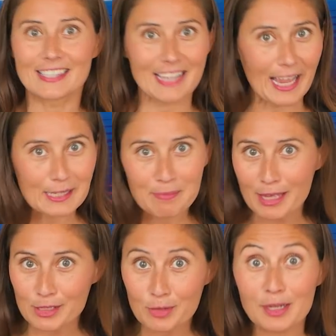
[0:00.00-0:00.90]
Sex
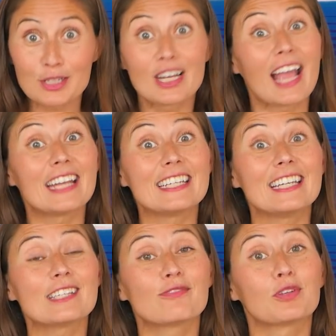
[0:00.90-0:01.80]
masturbation
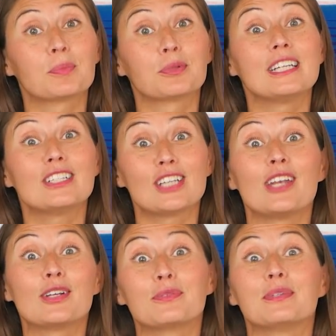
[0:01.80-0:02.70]
ideas for
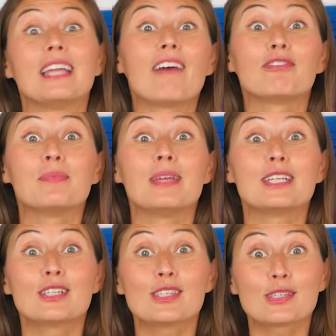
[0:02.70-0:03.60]
pre-gender
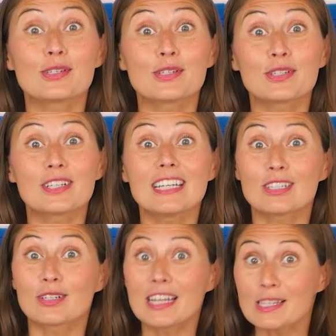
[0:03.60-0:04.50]
reaffirmation surgery,
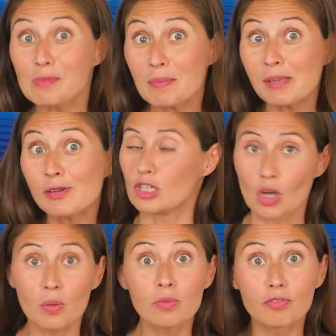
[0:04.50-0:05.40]
trans women that
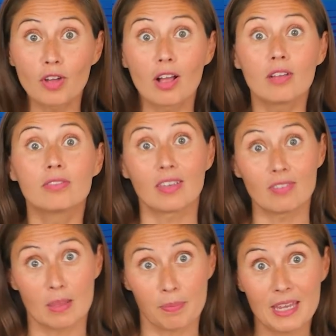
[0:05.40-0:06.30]
don't involve
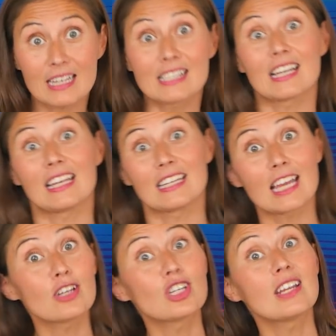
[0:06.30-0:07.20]
giving the penis any
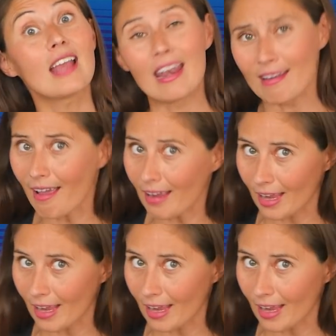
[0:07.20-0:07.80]
attention and not